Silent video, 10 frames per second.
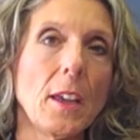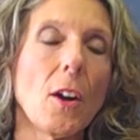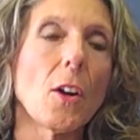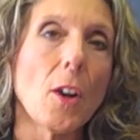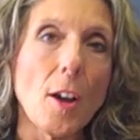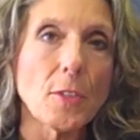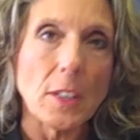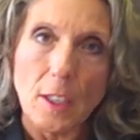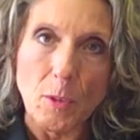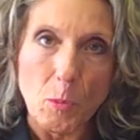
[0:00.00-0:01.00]
are often
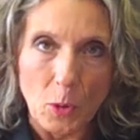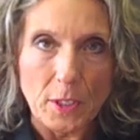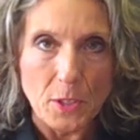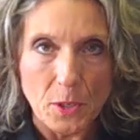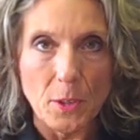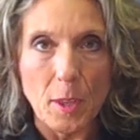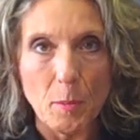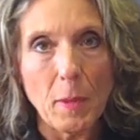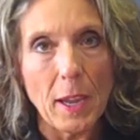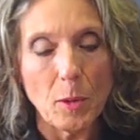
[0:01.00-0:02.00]
even more concerned
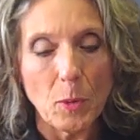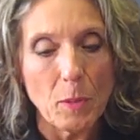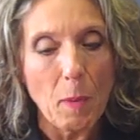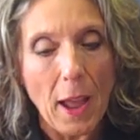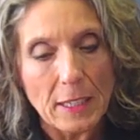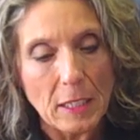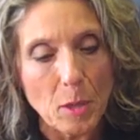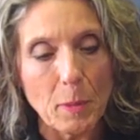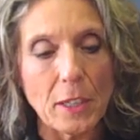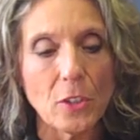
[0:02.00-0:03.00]
than men with body
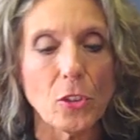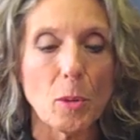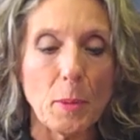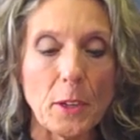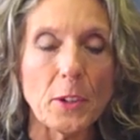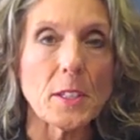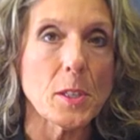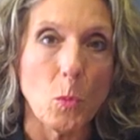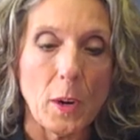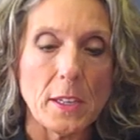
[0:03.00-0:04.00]
image and appearance
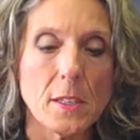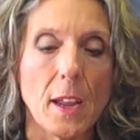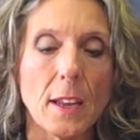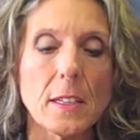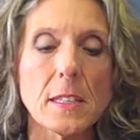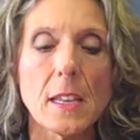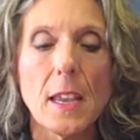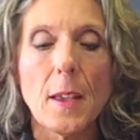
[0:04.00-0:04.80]
and weight status.